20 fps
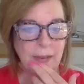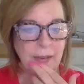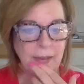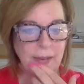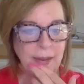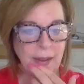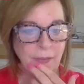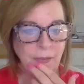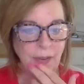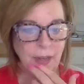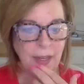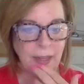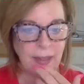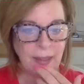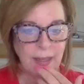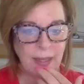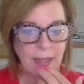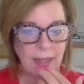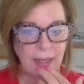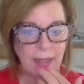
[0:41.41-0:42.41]

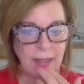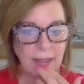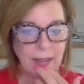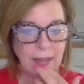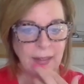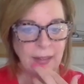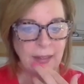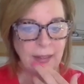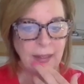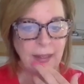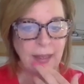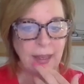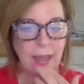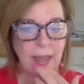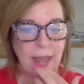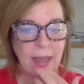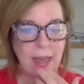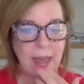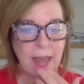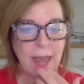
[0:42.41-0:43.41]
definitely,
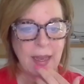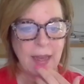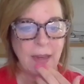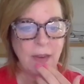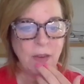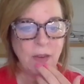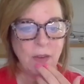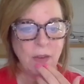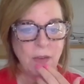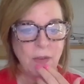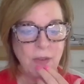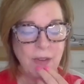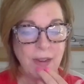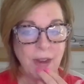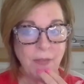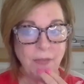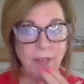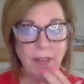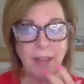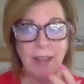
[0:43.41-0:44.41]
and you
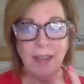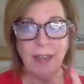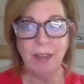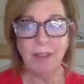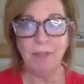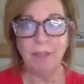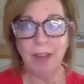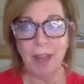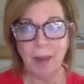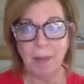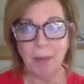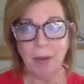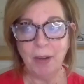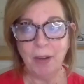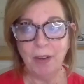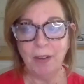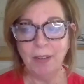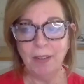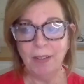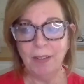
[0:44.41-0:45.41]
definitely need fiber.